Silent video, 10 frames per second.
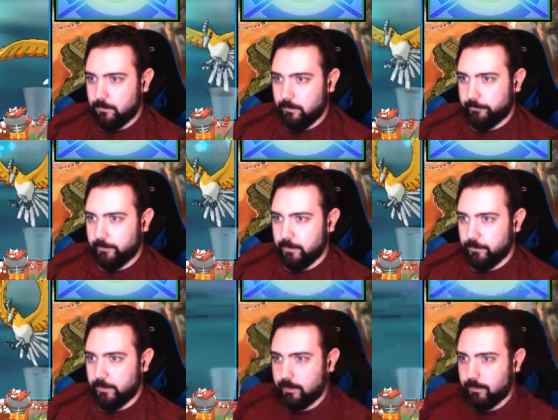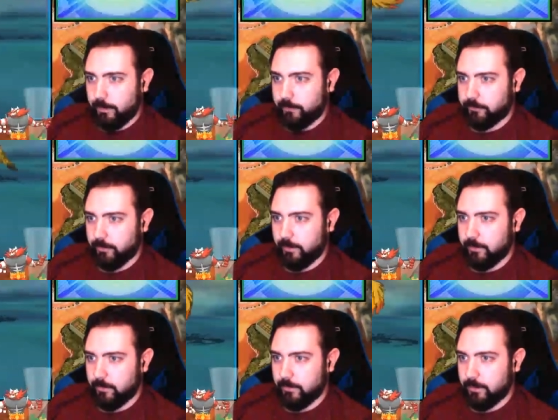Chris. Thank you for the last shiny
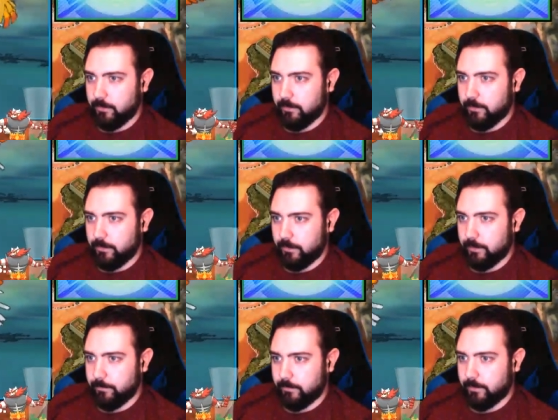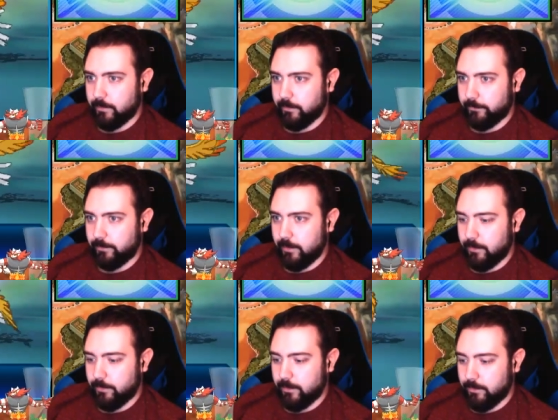command in the clip, guys. Thank
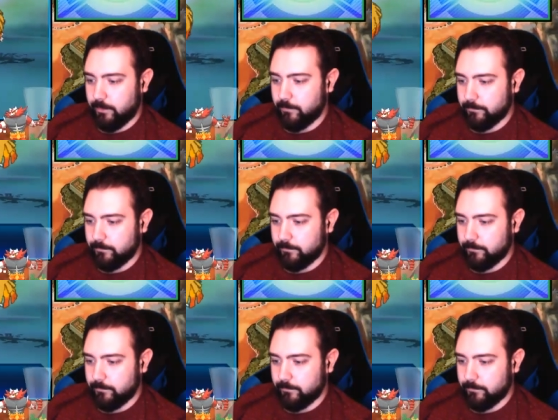you, thank you.